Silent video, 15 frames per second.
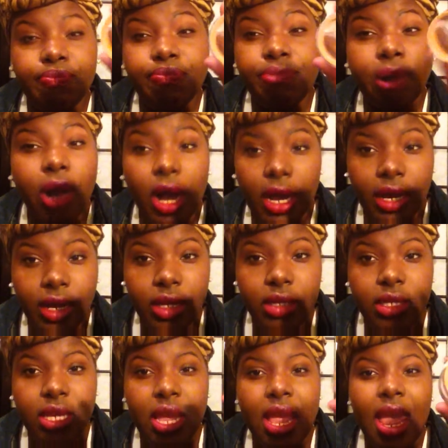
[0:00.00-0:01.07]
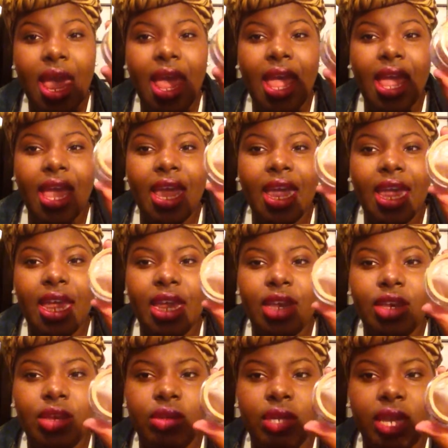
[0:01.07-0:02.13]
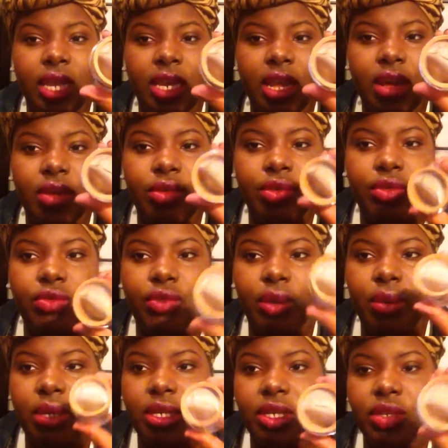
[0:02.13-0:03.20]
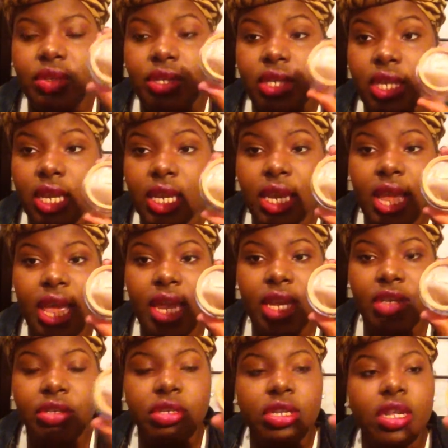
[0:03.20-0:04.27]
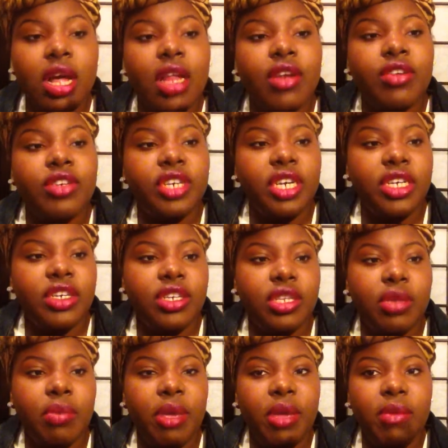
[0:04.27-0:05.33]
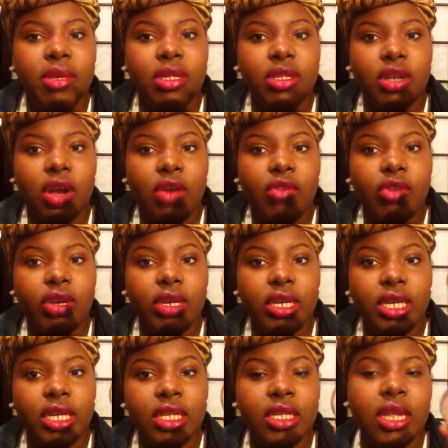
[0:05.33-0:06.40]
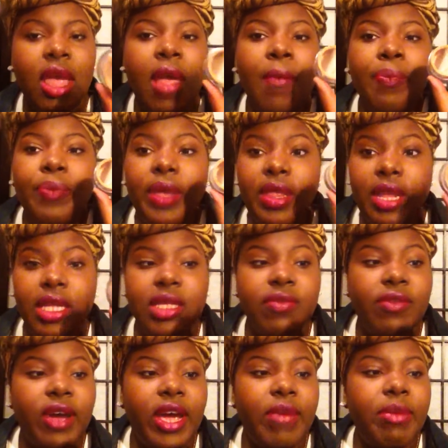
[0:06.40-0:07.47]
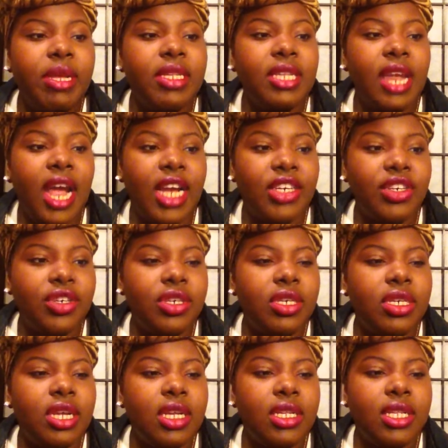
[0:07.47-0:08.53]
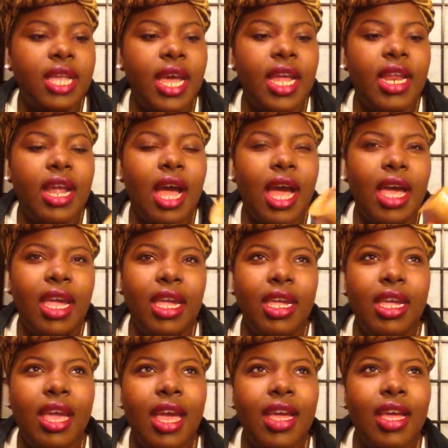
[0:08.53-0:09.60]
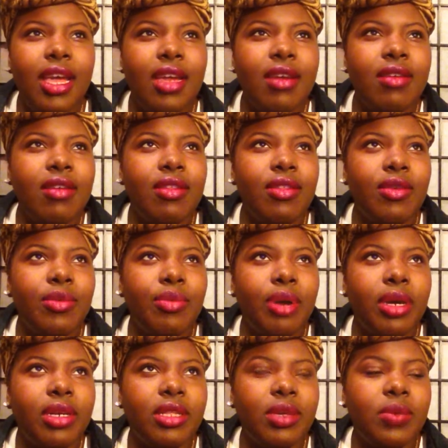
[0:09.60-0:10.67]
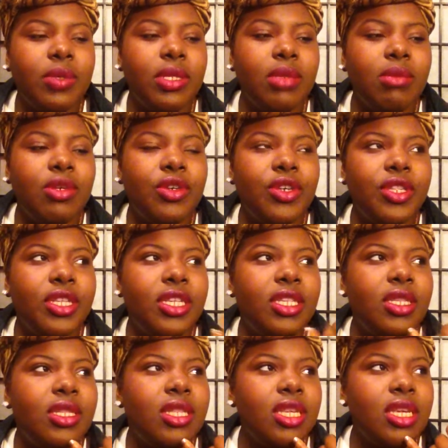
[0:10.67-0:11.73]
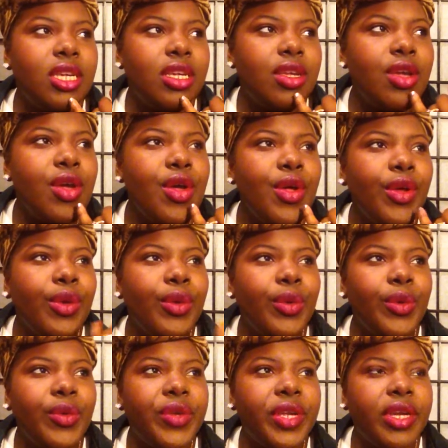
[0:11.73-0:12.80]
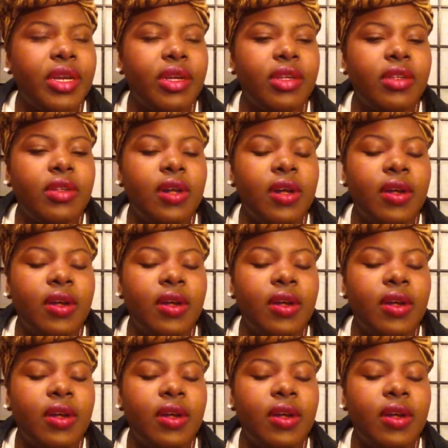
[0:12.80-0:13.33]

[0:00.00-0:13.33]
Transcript: product, and you take it out and you rub it into your skin and the color changes, the pigments are released, and that's fine because it actually does that. I had another product that was similar to this, the L'Oreal